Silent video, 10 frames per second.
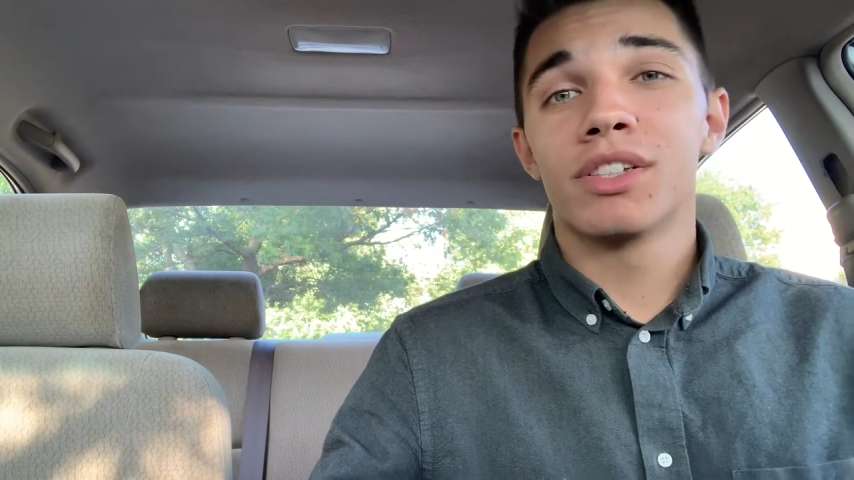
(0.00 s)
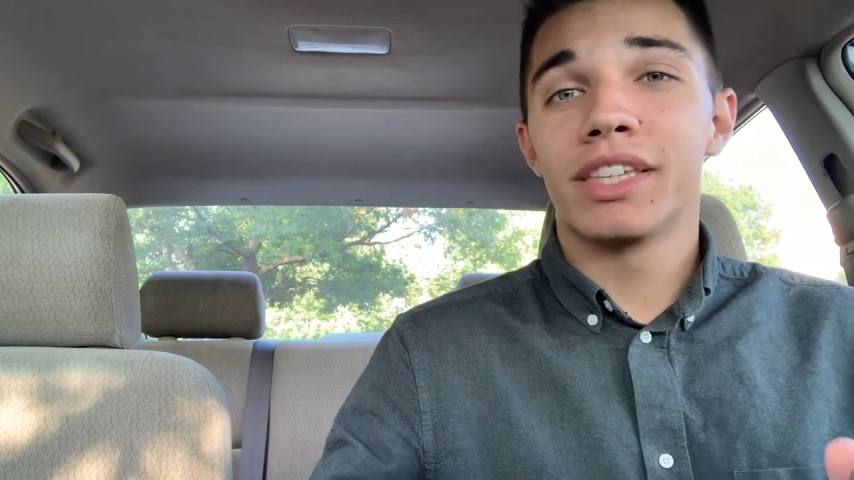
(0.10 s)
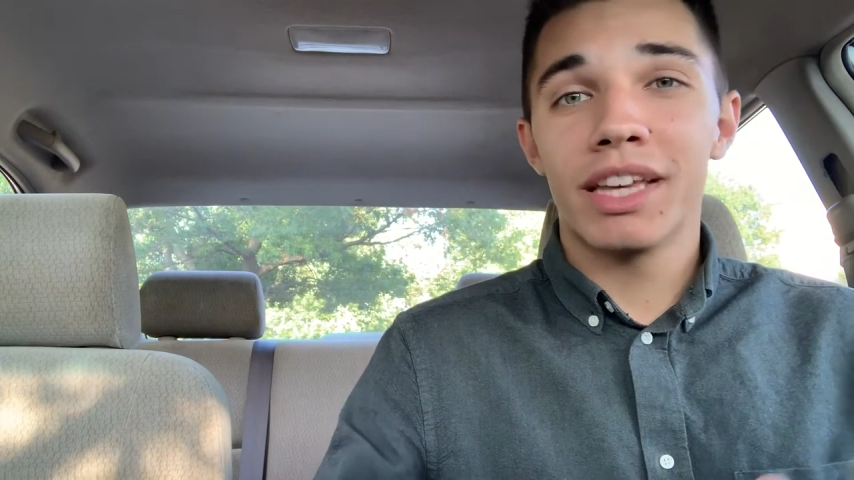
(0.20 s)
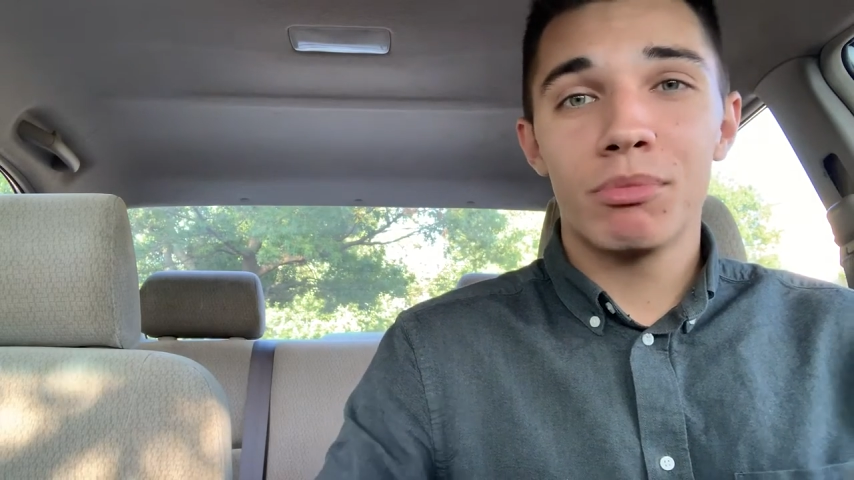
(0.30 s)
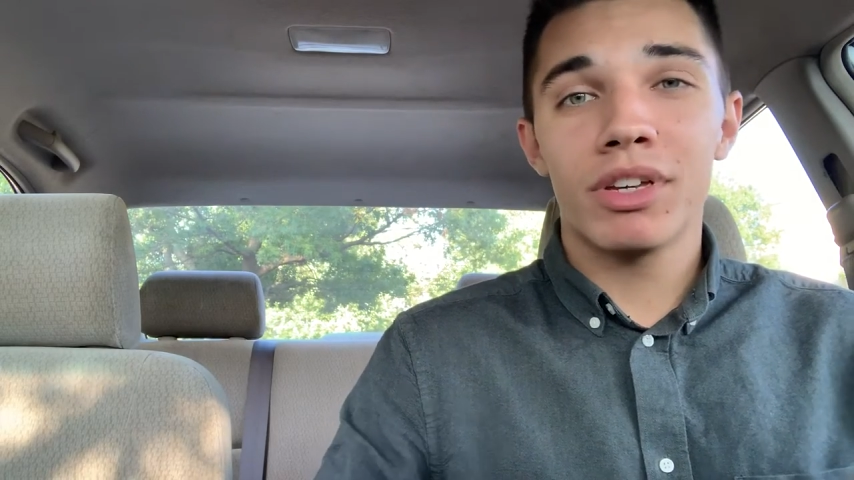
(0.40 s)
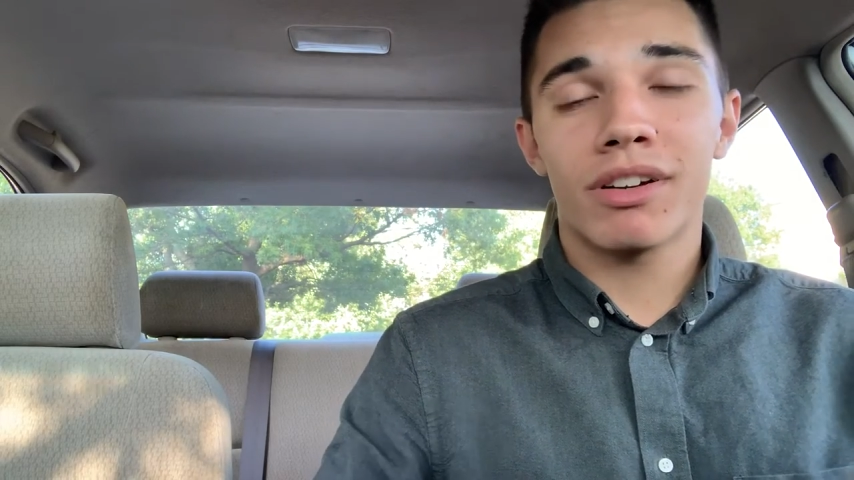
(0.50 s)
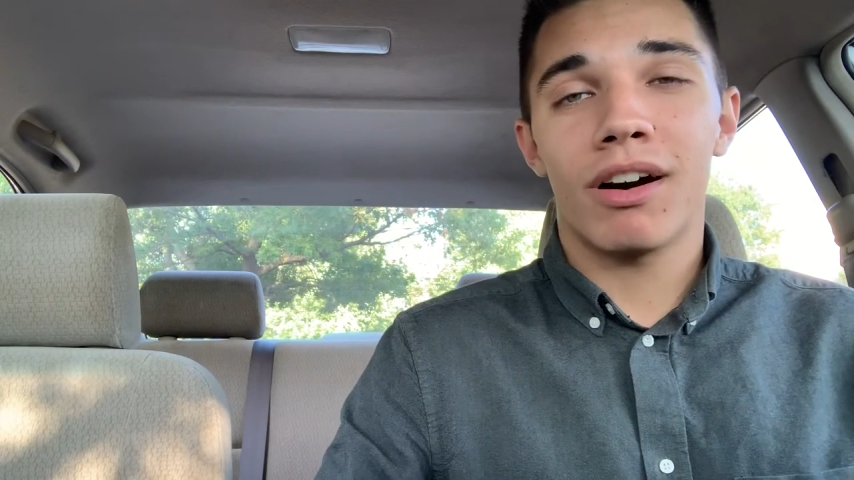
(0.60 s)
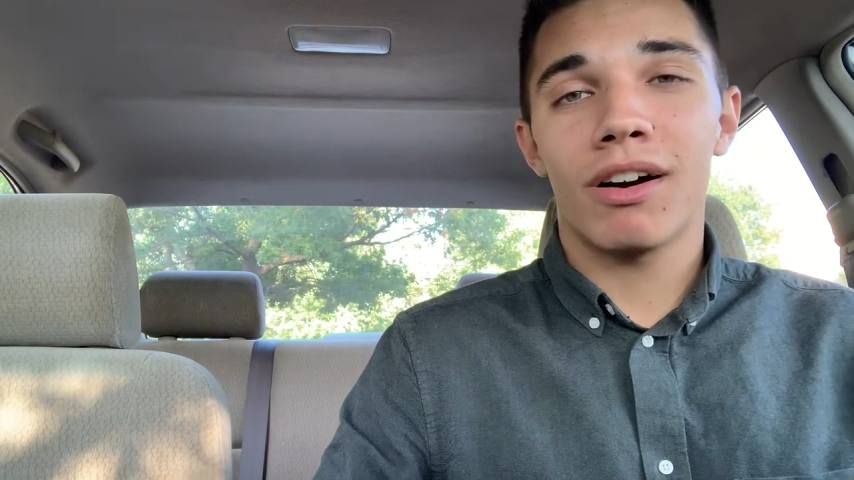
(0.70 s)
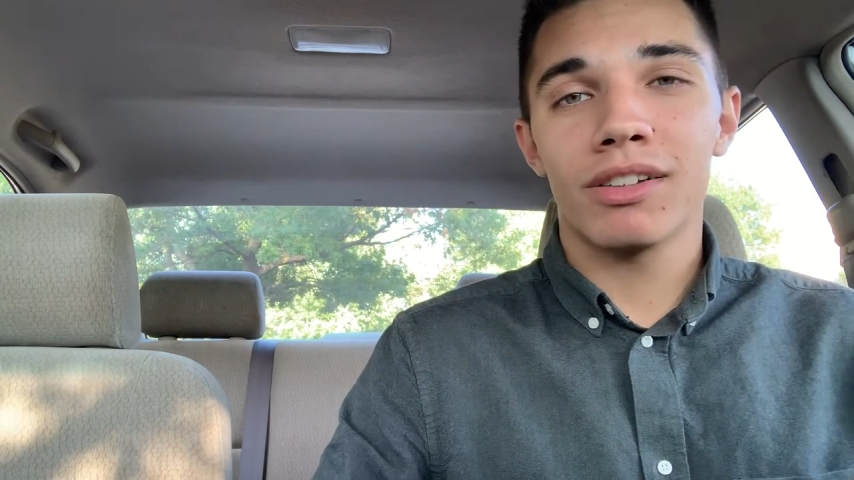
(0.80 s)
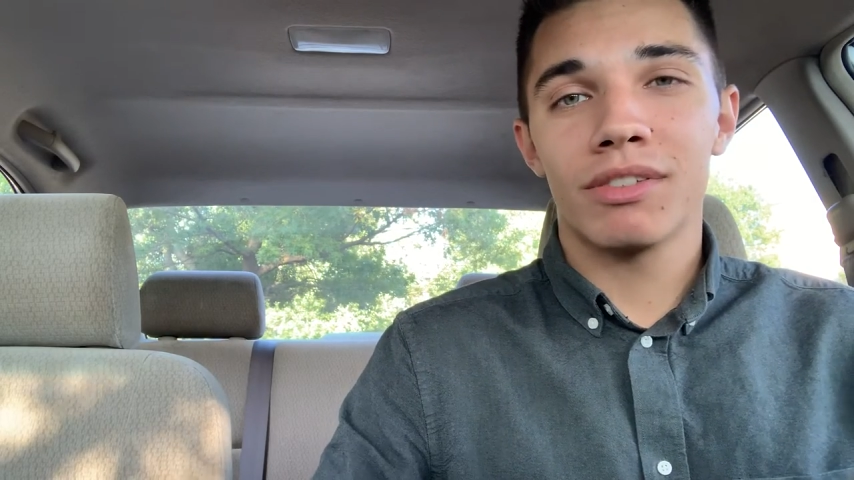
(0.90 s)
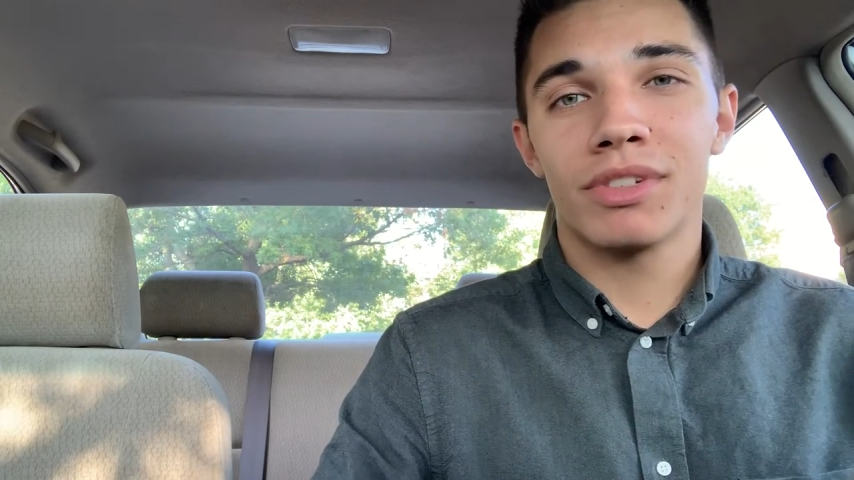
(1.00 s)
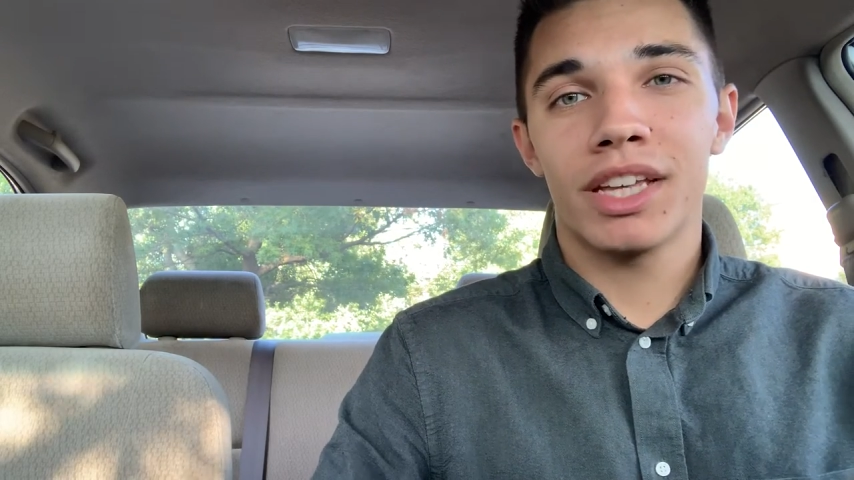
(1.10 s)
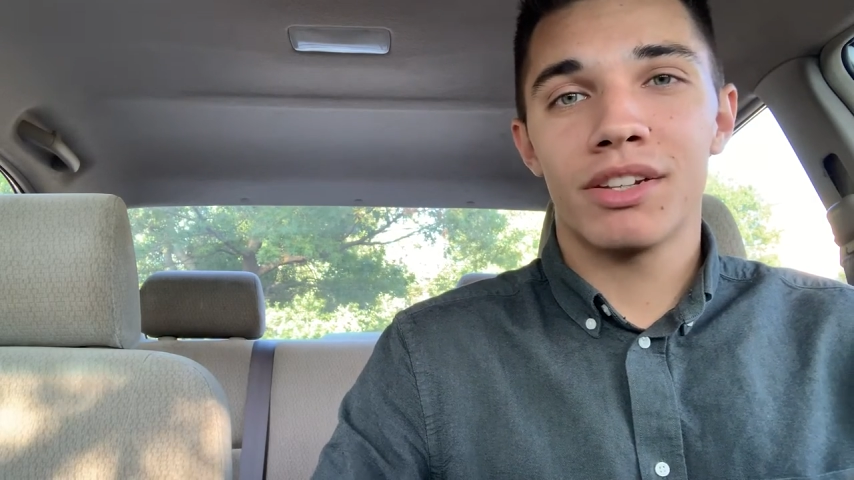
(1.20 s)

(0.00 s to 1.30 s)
Give me a call. I'd love to get